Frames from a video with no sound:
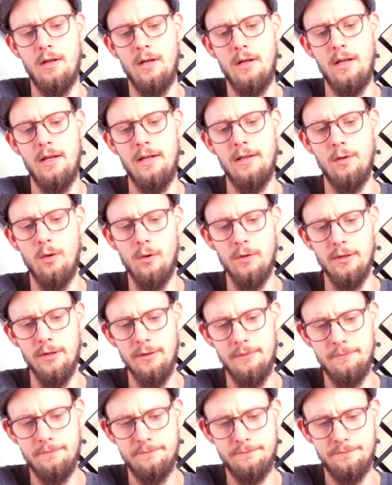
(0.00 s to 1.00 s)
in
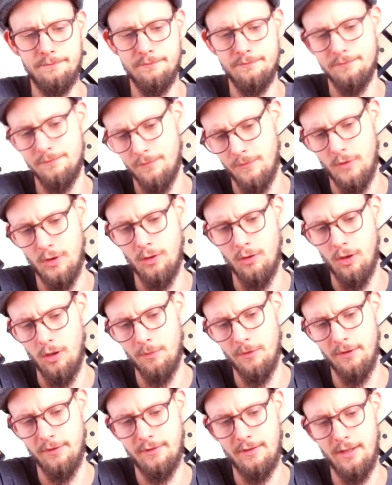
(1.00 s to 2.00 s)
order to
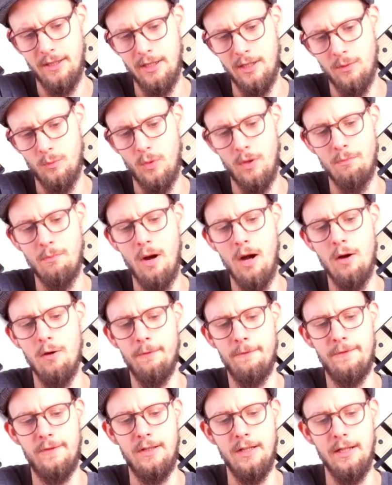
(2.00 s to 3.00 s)
obviously
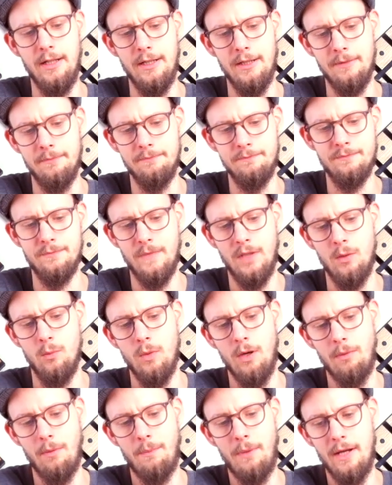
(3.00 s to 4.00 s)
remove the
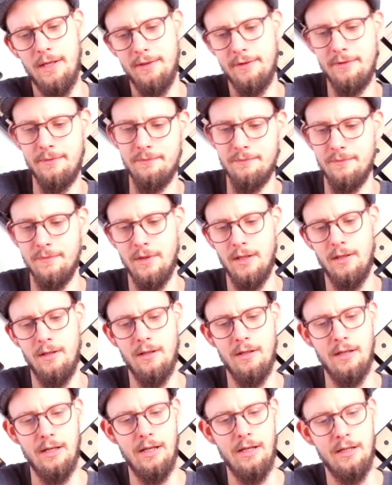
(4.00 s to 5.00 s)
rubber piece
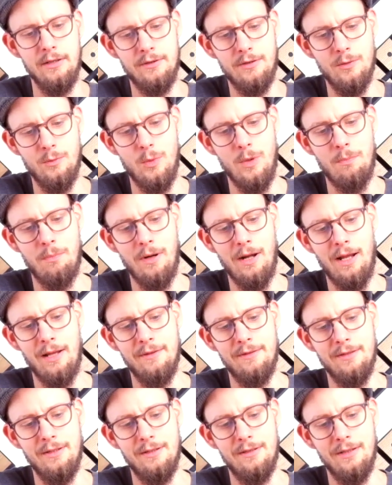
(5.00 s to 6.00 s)
and
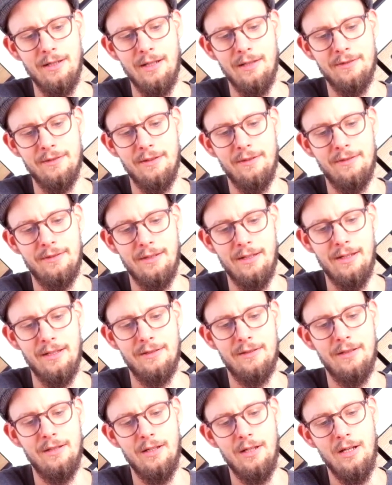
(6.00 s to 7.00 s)
replace it, as I
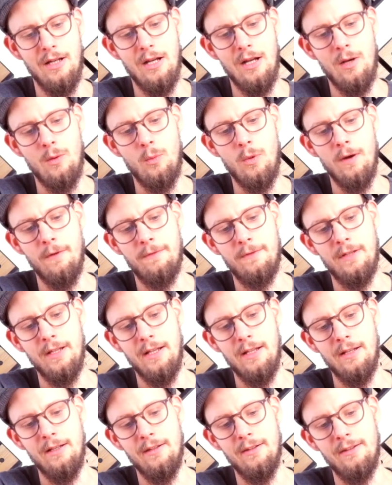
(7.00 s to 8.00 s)
said, with
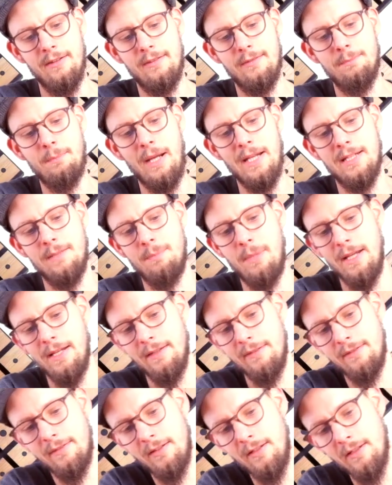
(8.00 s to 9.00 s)
the spike
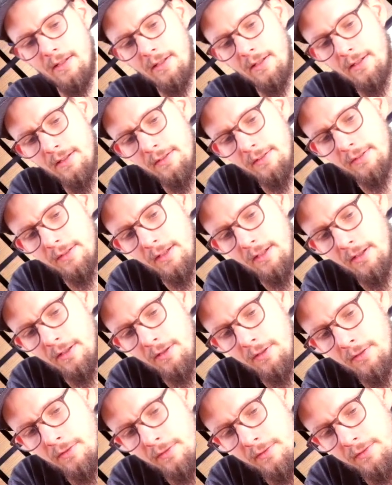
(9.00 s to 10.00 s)
piece.
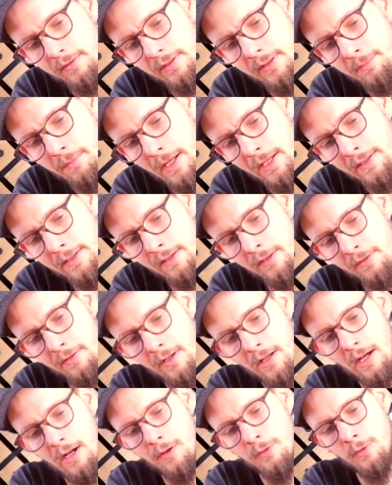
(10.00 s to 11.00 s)
So depending on
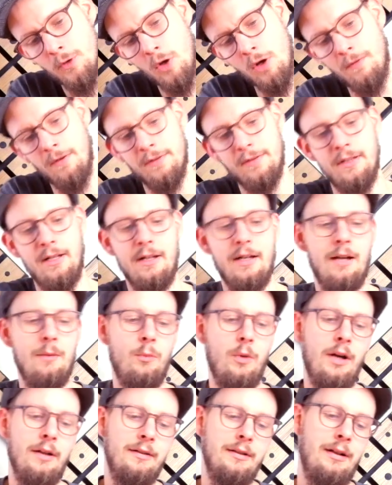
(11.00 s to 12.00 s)
how nervous I am
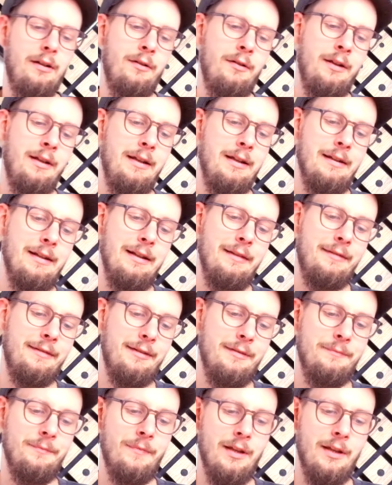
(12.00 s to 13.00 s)
right now, here it
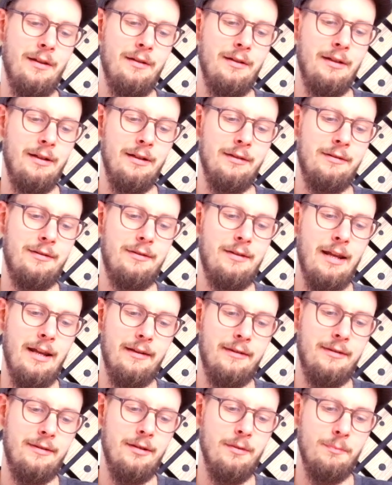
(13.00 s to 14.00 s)
is. It
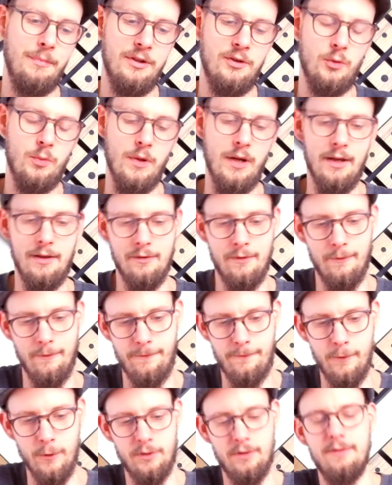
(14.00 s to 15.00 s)
takes you between
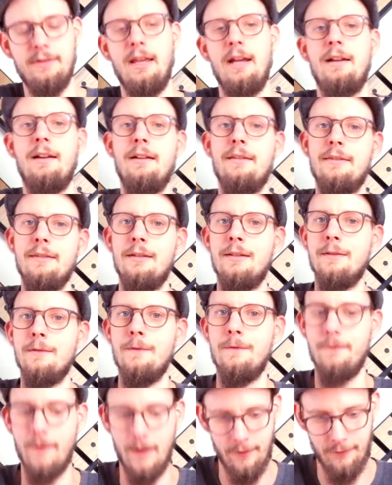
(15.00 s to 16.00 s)
30 seconds and
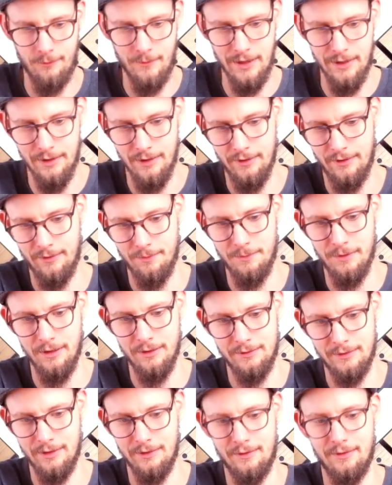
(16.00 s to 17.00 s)
5 minutes,
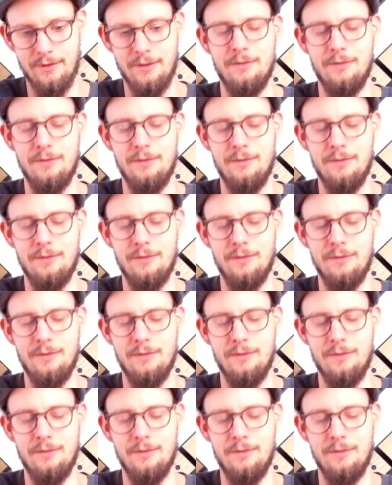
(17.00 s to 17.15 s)
but that's